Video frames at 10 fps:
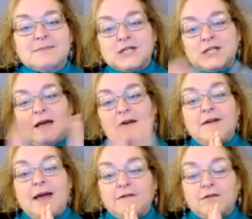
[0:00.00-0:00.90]
much love.
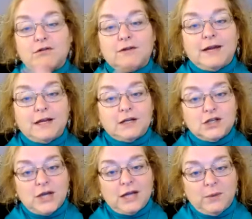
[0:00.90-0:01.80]
Have a great
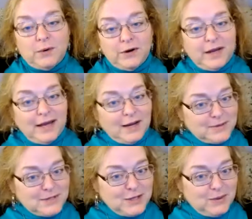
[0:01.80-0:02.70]
January, and I
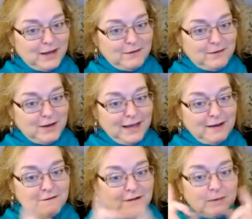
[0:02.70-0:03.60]
will see you again
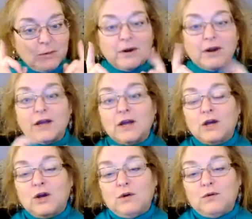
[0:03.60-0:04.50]
in February
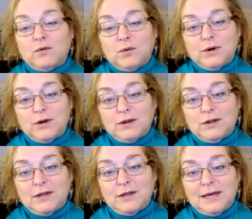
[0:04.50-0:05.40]
for
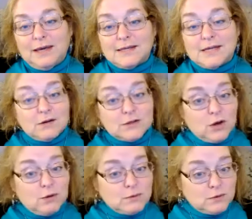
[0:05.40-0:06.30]
the
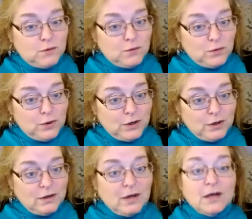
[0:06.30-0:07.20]
taroscopes
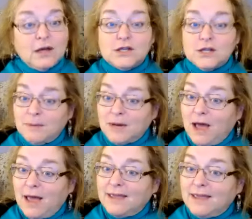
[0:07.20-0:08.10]
for
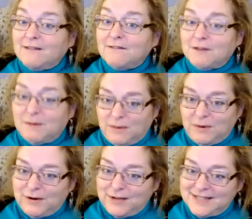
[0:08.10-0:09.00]
Gemini in
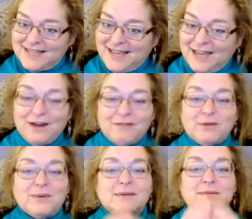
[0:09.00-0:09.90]
February. Take care,
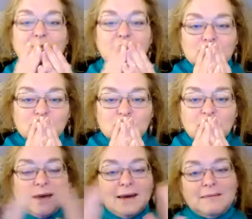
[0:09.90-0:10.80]
everyone.
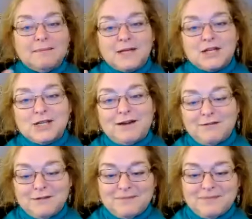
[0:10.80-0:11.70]
Much
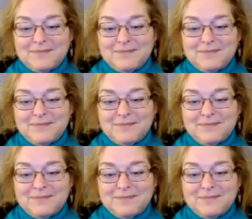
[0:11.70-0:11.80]
love.